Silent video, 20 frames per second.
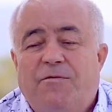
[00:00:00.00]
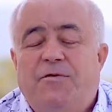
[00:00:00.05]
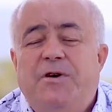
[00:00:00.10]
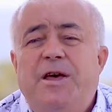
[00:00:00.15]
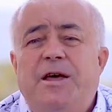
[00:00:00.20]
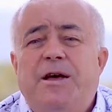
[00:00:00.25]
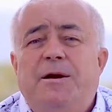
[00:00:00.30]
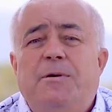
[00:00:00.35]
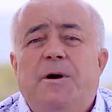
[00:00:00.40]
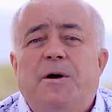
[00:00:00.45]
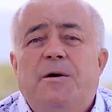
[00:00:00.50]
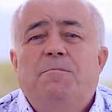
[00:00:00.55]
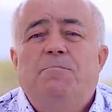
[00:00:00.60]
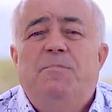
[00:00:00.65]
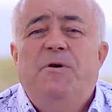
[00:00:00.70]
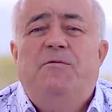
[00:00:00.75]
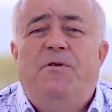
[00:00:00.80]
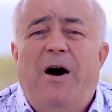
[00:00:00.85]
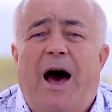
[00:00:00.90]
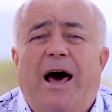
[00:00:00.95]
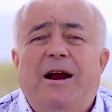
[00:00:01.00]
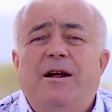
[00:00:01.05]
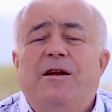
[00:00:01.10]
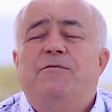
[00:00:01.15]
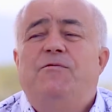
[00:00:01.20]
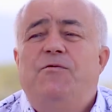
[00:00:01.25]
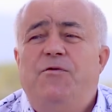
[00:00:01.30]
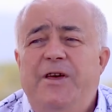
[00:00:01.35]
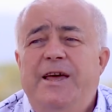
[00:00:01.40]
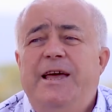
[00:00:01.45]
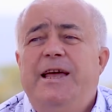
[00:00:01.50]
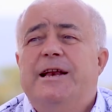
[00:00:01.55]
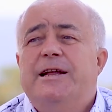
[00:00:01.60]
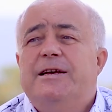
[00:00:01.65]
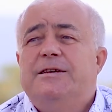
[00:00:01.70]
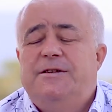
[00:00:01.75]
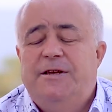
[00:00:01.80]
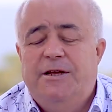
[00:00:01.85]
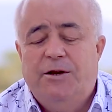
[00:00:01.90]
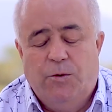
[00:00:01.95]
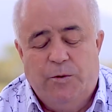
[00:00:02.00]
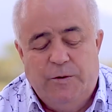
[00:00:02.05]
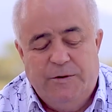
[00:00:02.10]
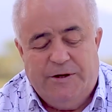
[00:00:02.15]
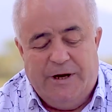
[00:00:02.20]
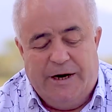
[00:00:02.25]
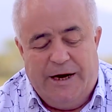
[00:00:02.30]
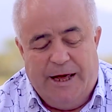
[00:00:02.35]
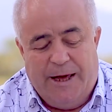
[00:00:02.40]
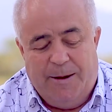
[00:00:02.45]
Wir bewahren vieles in unserem